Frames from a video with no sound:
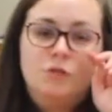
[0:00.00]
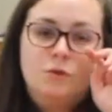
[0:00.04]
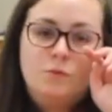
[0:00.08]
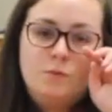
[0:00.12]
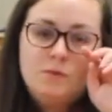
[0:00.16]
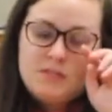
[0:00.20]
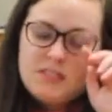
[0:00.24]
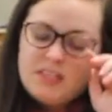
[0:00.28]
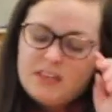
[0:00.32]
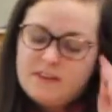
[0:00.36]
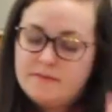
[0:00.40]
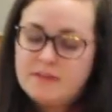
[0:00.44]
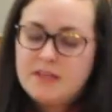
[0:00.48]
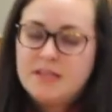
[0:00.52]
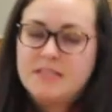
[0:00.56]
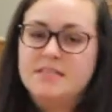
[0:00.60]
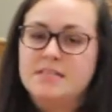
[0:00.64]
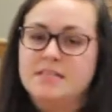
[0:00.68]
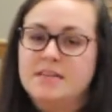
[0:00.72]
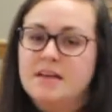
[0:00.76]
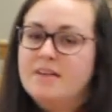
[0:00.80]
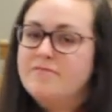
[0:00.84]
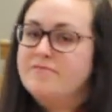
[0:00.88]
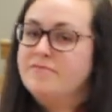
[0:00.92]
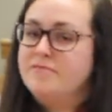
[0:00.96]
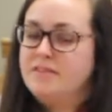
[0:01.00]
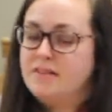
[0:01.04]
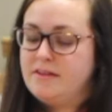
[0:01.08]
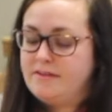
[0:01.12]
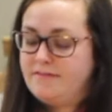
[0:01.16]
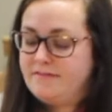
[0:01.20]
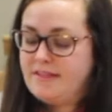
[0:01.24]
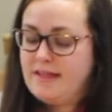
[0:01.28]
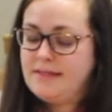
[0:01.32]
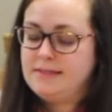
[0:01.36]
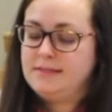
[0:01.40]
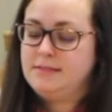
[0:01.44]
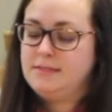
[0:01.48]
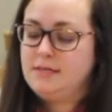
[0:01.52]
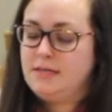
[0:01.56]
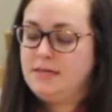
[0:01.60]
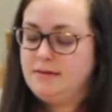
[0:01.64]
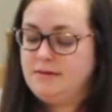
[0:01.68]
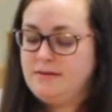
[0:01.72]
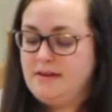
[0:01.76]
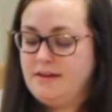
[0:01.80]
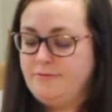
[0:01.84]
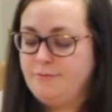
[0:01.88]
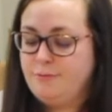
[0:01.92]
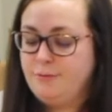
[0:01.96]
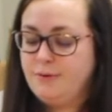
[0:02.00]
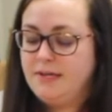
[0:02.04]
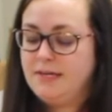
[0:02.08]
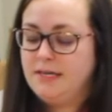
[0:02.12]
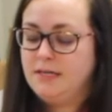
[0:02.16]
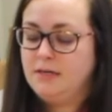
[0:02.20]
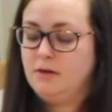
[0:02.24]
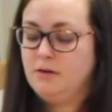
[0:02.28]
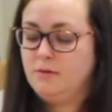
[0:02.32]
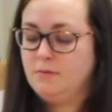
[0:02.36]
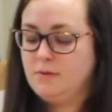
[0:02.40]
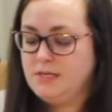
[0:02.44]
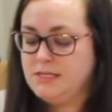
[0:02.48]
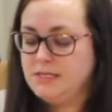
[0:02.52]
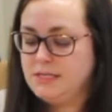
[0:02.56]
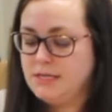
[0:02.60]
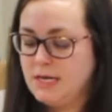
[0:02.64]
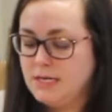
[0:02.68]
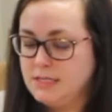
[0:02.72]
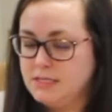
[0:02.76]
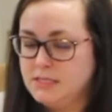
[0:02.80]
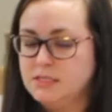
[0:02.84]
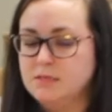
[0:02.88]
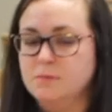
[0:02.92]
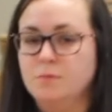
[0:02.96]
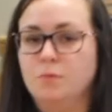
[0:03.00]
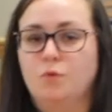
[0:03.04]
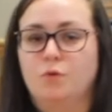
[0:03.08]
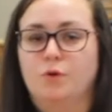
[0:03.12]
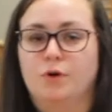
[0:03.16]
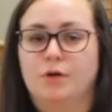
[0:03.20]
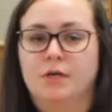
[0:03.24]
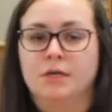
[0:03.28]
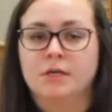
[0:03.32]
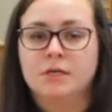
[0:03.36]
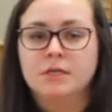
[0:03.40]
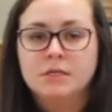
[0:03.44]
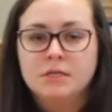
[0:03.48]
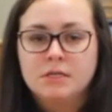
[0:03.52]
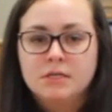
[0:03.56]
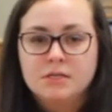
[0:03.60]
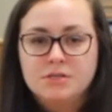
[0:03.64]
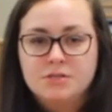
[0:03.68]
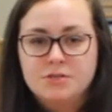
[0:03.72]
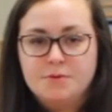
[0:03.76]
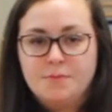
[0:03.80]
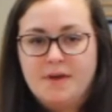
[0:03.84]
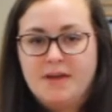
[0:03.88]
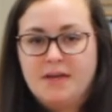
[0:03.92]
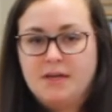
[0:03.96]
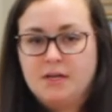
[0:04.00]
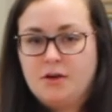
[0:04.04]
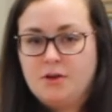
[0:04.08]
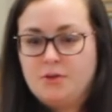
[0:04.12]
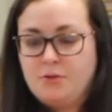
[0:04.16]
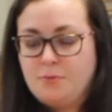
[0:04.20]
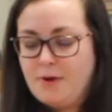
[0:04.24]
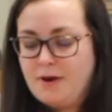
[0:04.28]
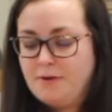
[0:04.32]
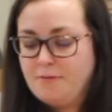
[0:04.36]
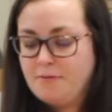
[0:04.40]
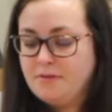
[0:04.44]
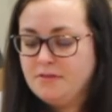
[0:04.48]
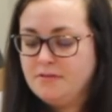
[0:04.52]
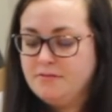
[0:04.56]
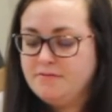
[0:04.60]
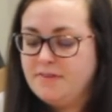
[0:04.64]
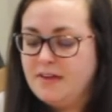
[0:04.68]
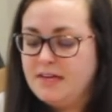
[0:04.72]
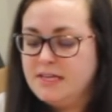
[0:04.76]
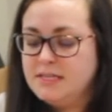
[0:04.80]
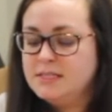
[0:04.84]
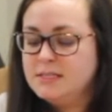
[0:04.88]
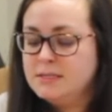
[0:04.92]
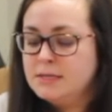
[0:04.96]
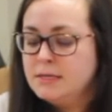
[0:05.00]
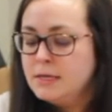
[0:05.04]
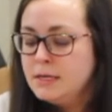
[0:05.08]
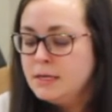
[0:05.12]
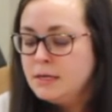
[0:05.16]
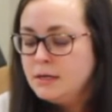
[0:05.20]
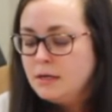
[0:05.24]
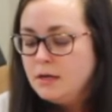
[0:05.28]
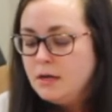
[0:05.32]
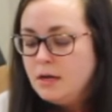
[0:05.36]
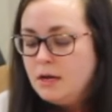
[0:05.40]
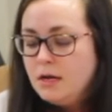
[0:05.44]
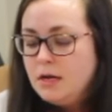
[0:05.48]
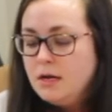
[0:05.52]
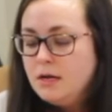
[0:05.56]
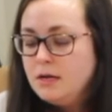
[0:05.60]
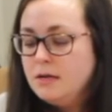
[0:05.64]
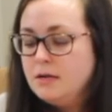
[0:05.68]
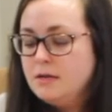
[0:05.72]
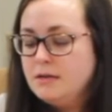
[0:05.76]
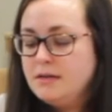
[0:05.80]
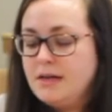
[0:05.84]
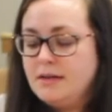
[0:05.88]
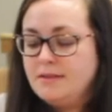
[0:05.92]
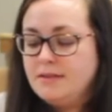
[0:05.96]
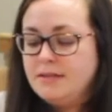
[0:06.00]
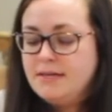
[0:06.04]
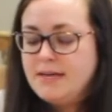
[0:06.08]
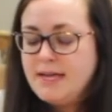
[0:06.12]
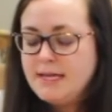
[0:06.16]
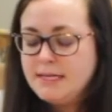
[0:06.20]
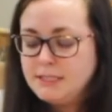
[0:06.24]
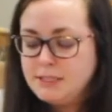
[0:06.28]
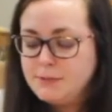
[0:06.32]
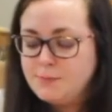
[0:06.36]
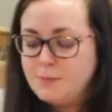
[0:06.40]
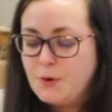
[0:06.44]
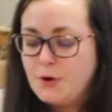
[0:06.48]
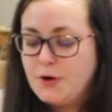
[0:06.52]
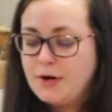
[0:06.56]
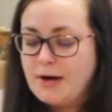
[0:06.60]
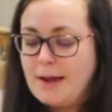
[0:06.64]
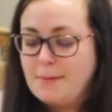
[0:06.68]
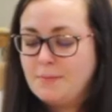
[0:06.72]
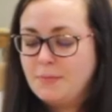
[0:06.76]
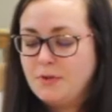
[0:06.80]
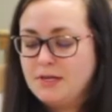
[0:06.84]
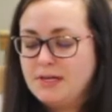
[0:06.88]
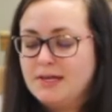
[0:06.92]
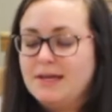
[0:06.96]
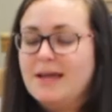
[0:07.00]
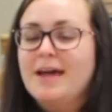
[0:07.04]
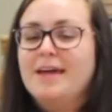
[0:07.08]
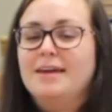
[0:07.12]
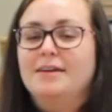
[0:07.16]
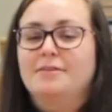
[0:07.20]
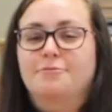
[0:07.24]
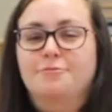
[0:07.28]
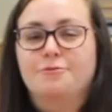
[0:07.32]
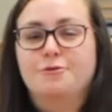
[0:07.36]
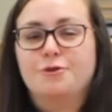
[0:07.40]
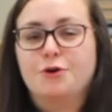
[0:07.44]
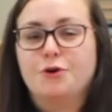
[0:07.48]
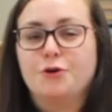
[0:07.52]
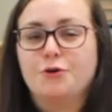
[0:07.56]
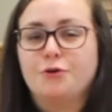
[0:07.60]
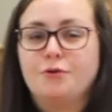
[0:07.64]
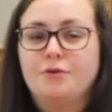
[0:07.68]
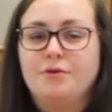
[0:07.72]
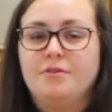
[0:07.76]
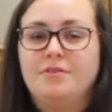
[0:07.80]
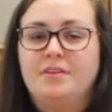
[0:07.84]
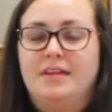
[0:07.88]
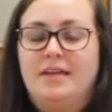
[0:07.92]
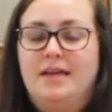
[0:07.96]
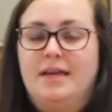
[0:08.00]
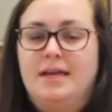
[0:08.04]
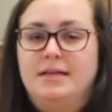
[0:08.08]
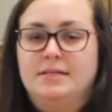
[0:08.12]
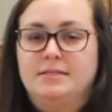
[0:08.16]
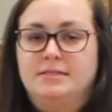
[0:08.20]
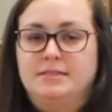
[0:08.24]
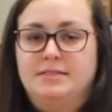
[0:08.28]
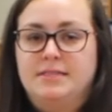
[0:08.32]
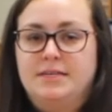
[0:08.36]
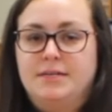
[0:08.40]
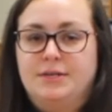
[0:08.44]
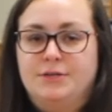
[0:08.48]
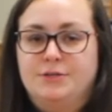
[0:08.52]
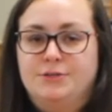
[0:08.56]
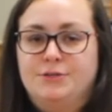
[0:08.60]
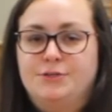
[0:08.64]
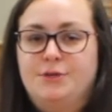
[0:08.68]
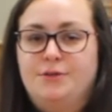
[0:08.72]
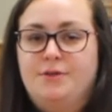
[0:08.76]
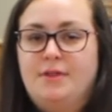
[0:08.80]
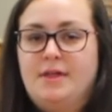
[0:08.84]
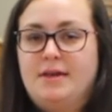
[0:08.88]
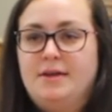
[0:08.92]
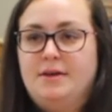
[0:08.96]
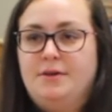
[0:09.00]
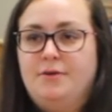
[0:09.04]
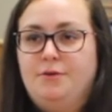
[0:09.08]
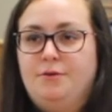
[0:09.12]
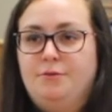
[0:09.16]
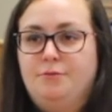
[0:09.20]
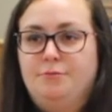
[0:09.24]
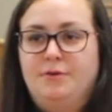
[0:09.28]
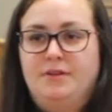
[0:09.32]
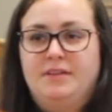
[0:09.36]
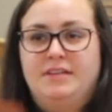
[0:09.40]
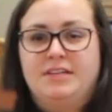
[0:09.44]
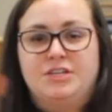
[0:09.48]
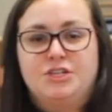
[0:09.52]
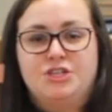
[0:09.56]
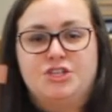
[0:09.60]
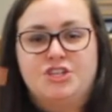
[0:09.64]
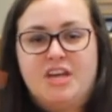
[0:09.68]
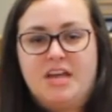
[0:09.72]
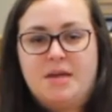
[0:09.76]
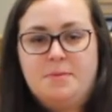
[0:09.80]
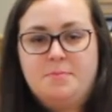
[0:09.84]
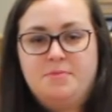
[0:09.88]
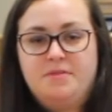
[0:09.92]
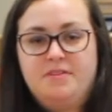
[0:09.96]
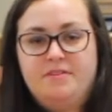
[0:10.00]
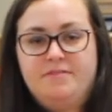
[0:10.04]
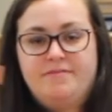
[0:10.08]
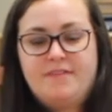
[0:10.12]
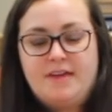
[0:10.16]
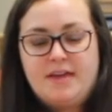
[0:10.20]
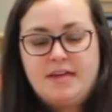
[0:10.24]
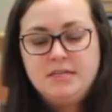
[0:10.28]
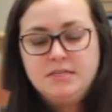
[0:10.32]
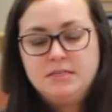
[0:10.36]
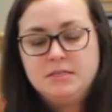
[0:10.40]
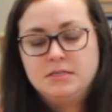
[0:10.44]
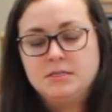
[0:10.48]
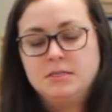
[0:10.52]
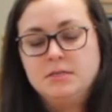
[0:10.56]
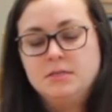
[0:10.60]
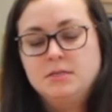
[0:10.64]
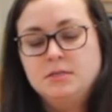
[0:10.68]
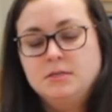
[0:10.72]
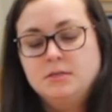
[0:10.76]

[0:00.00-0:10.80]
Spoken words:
So we'll see if that's enough, and if that's not enough, we can always cut some more to make it all the way around the face. Now the next part, I'm going to kind of curl the ends here so that it'll really shape the face.